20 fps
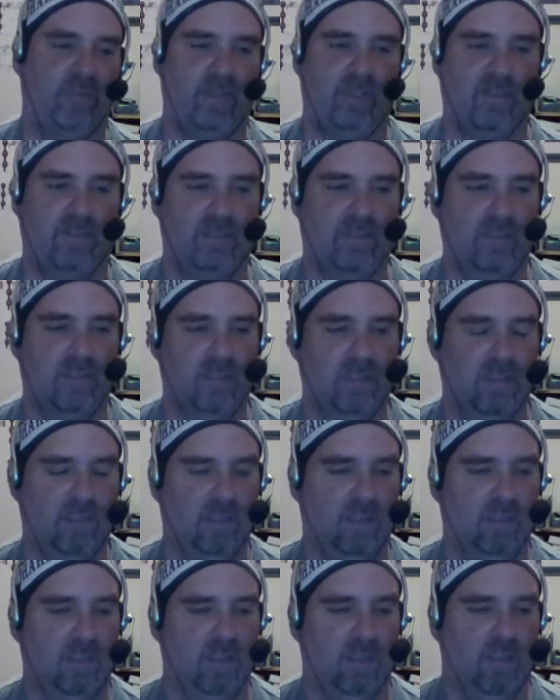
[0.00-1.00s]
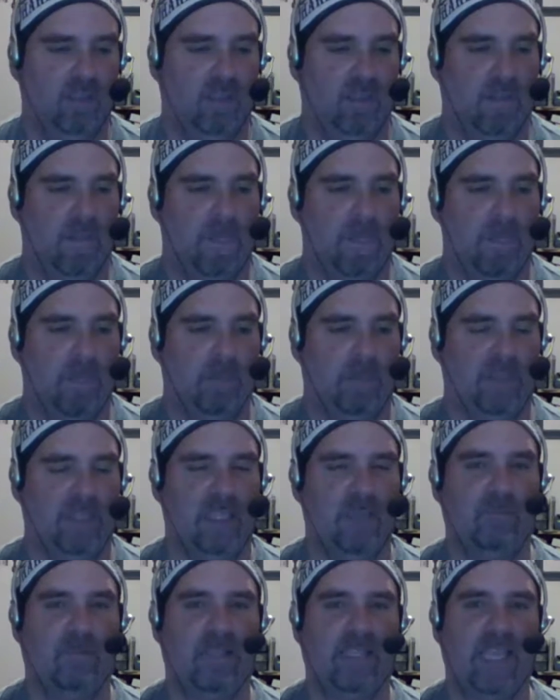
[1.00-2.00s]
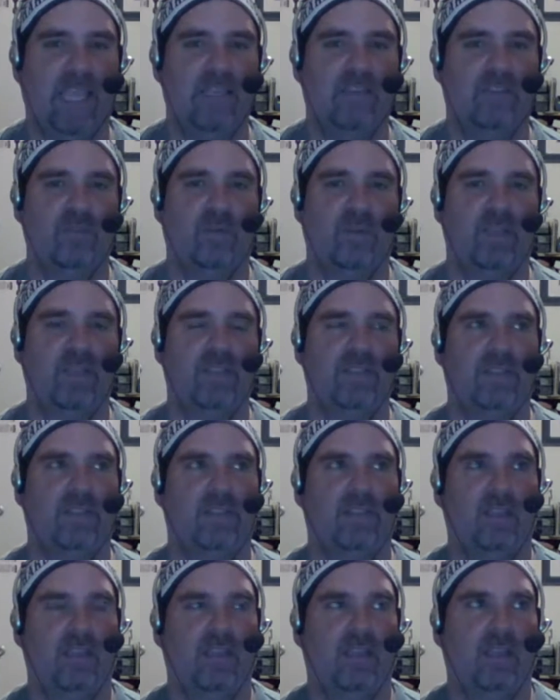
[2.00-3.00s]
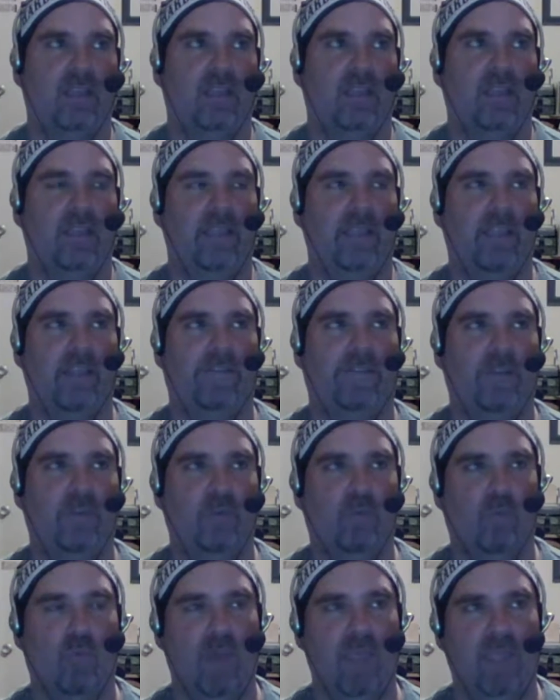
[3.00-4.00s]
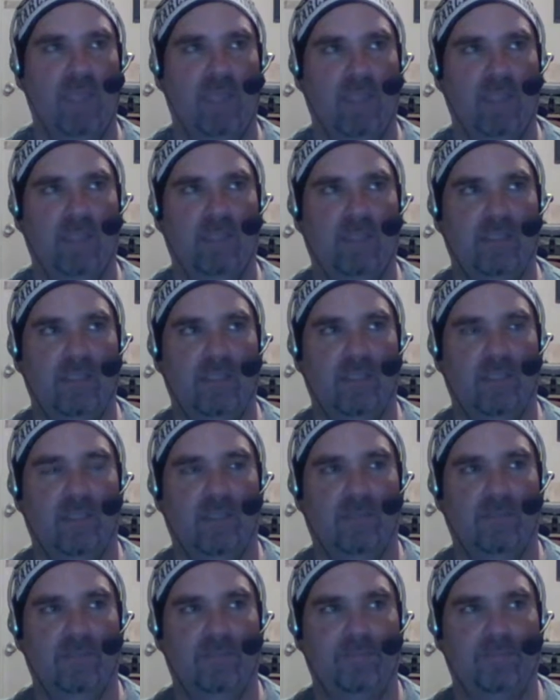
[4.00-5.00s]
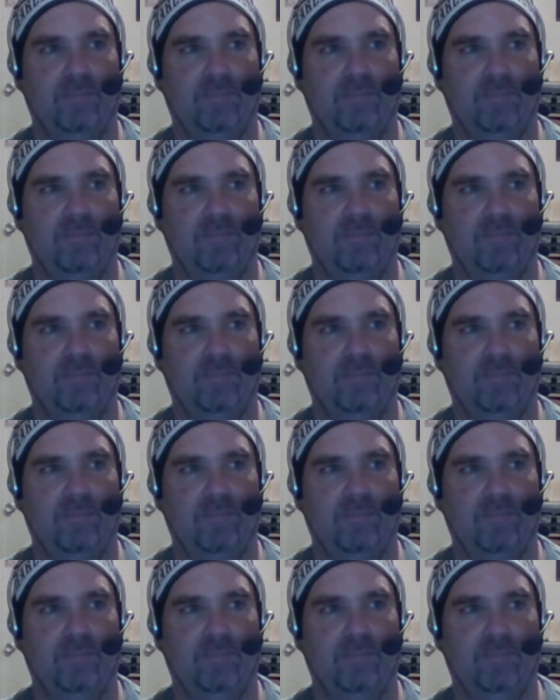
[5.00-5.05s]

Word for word: the women involved too. It was Kiera Hogan, Jordynne Grace, Jessicka Havok,